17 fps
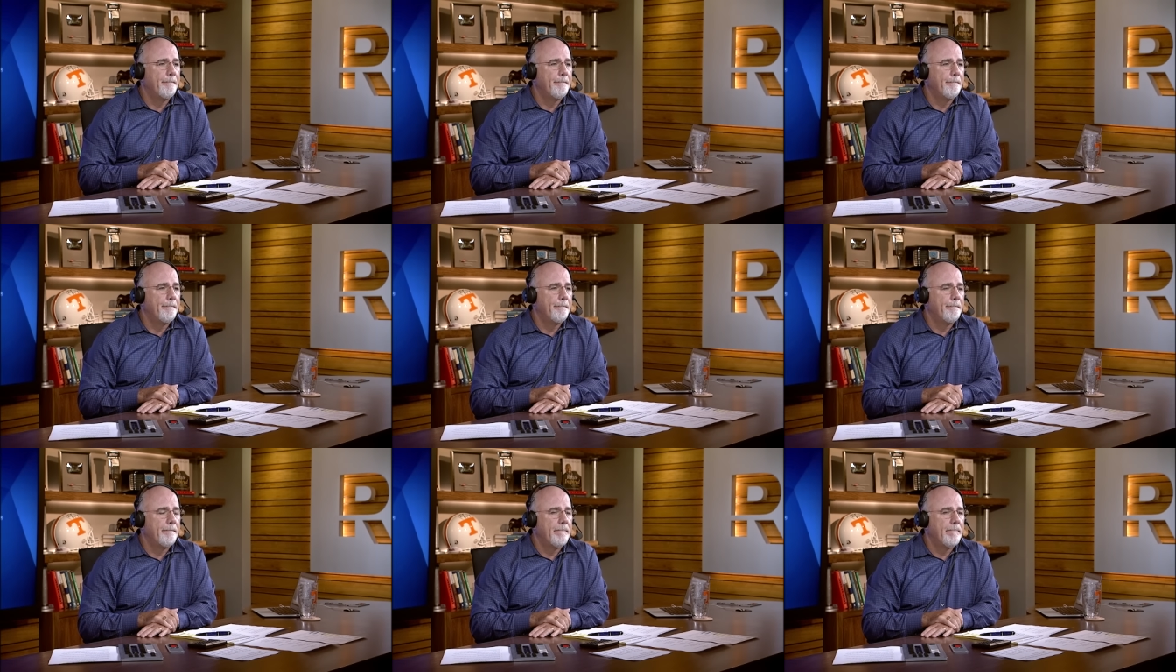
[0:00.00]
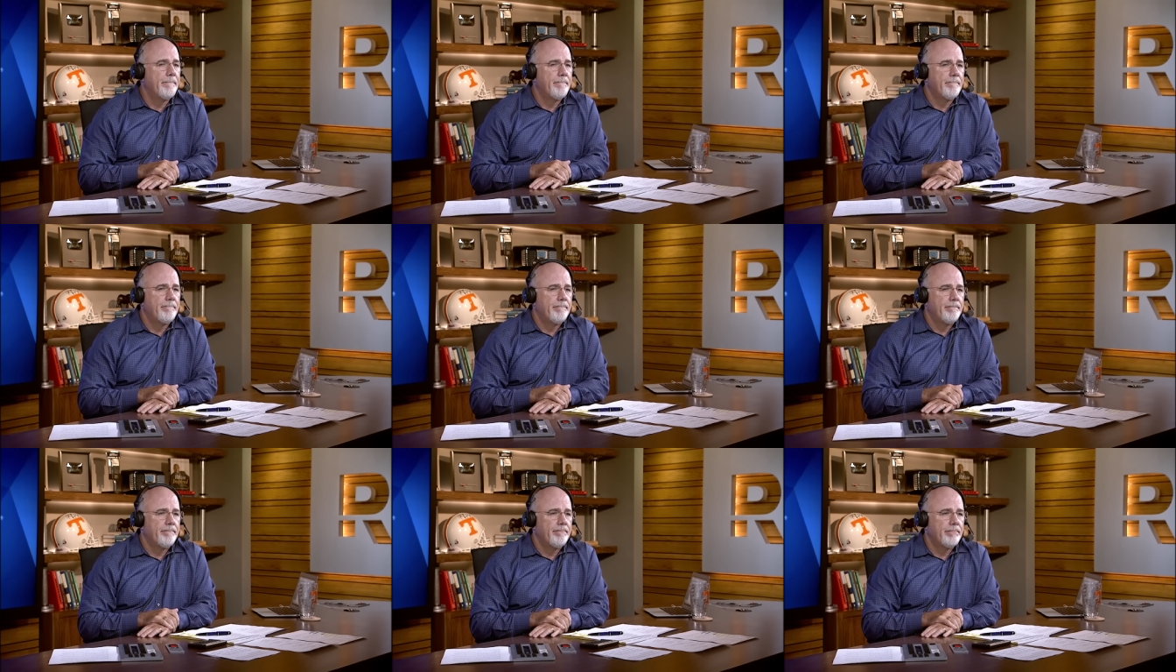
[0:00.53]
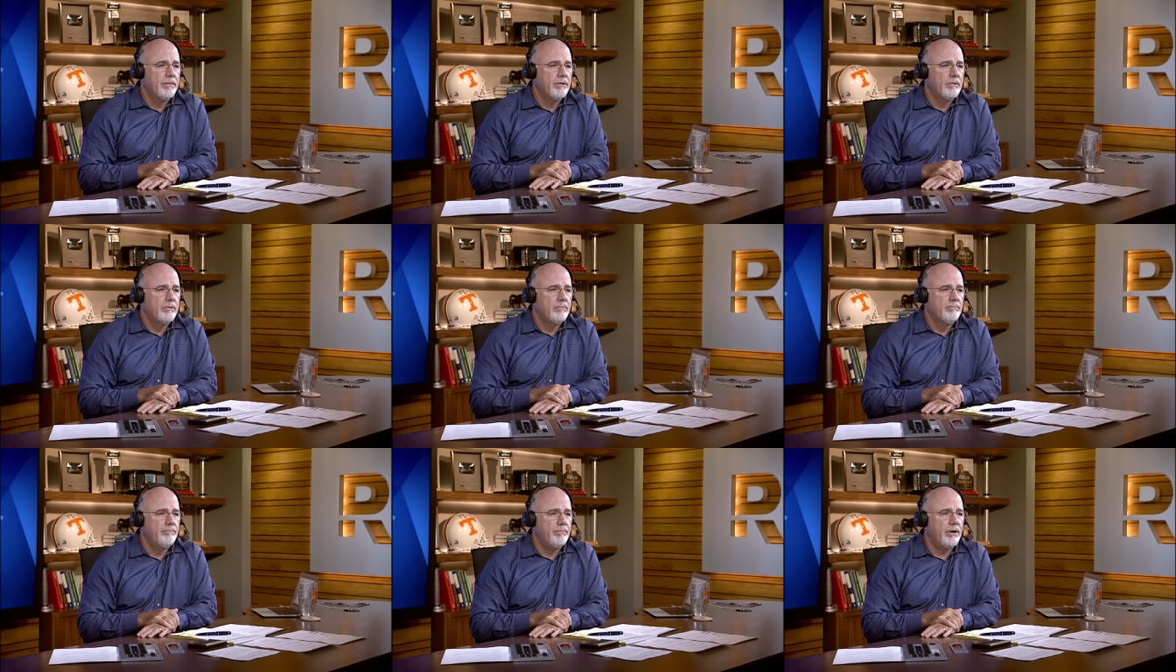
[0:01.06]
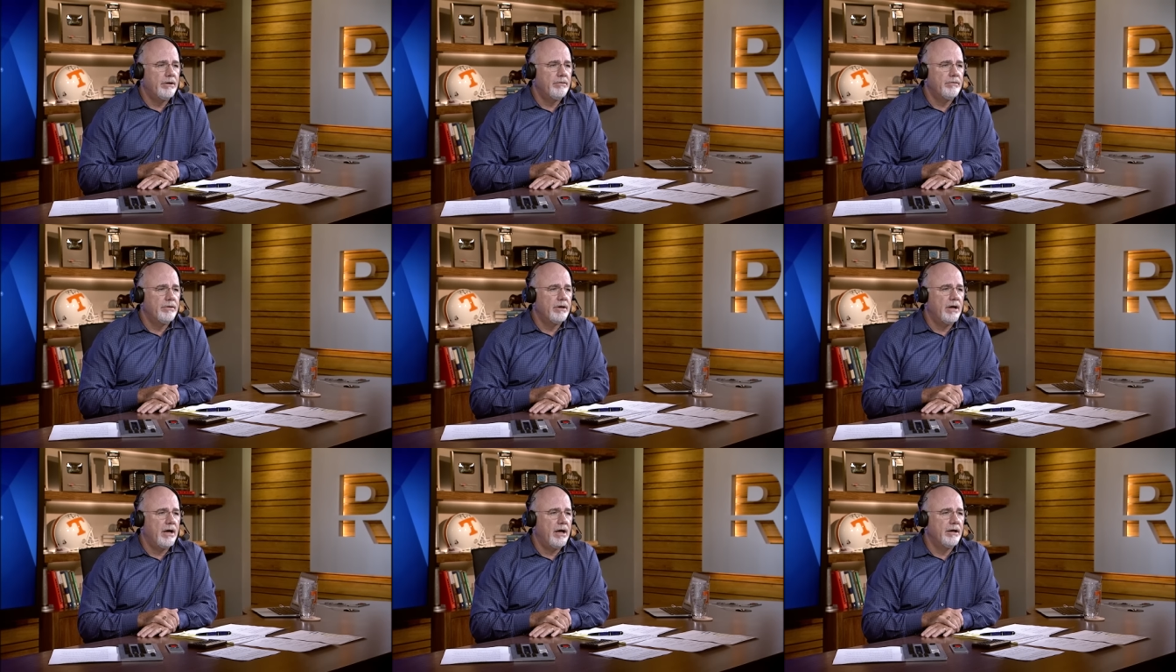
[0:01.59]
Pretty good, man. How about yourself? Better
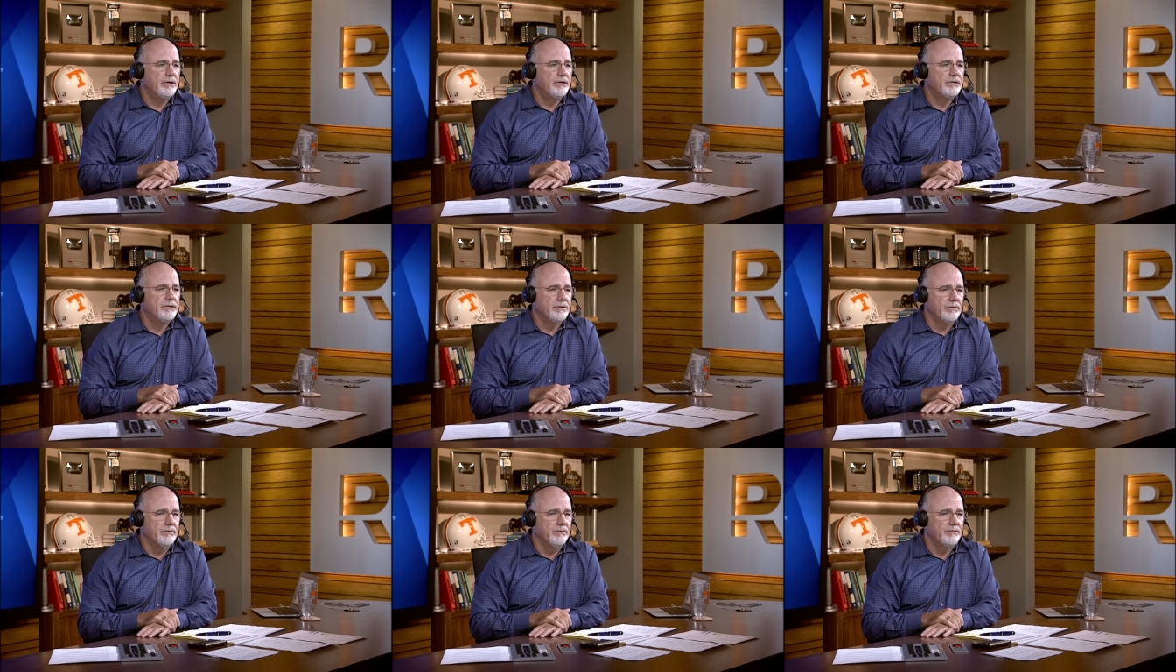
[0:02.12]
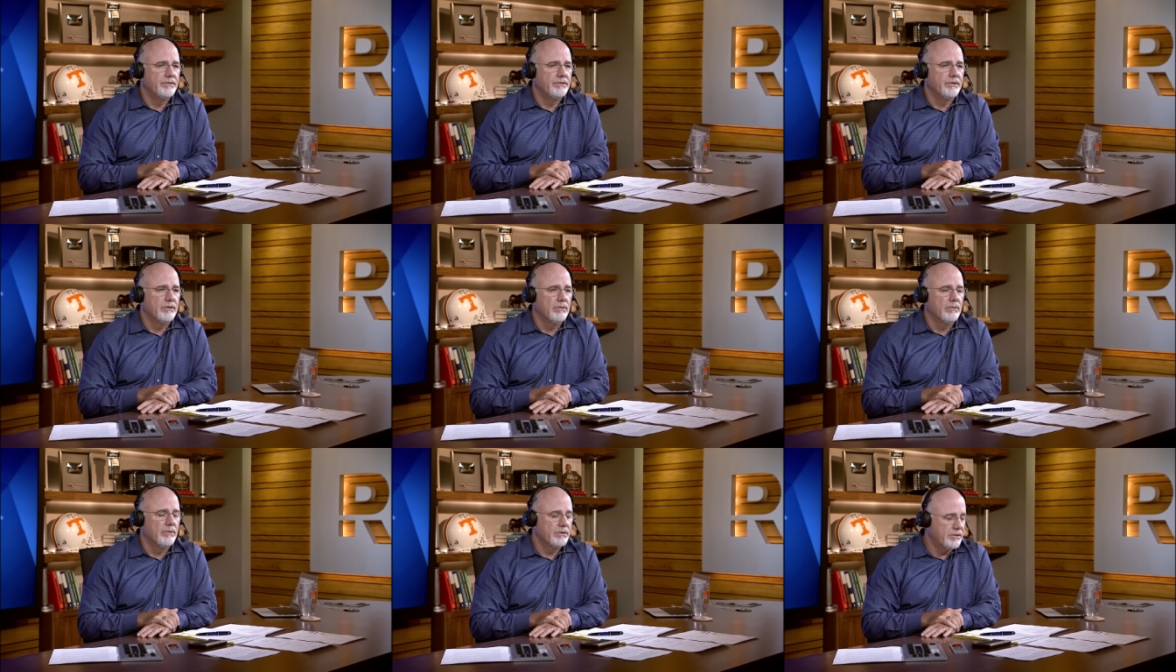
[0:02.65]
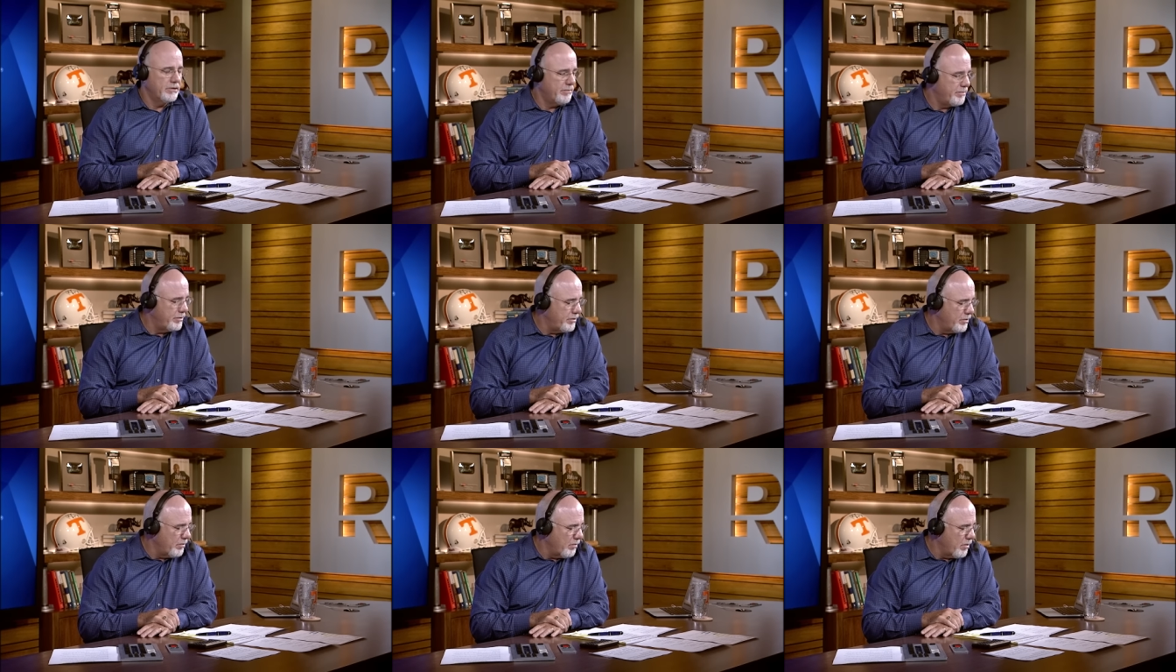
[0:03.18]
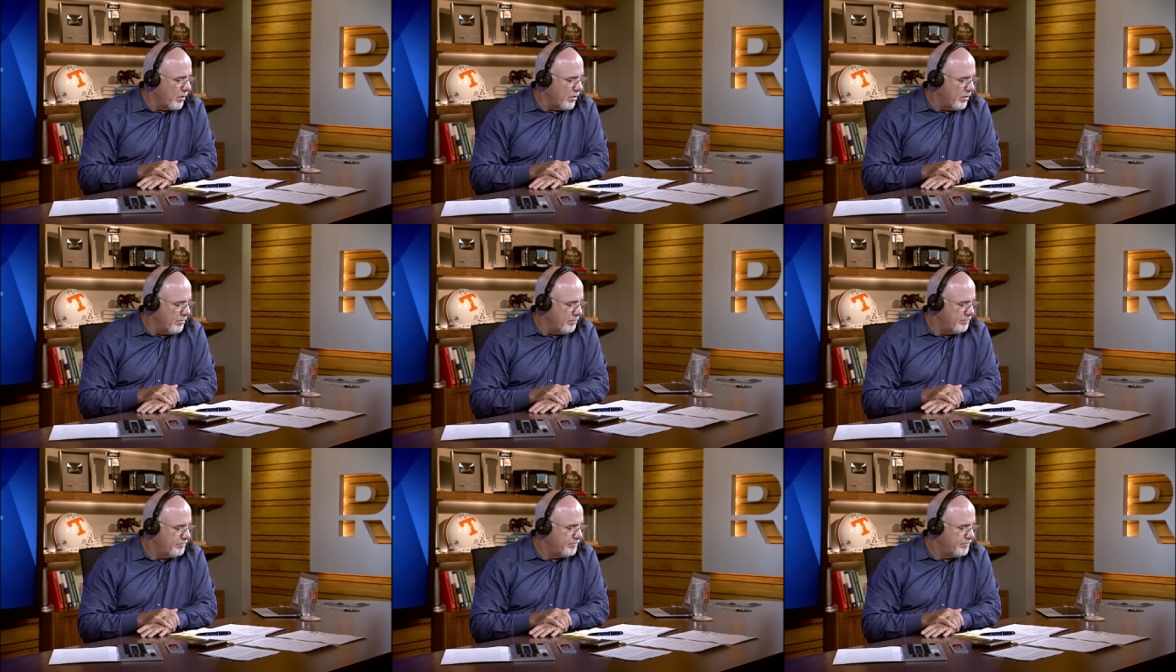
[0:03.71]
than I deserve, sir. What's up in your world?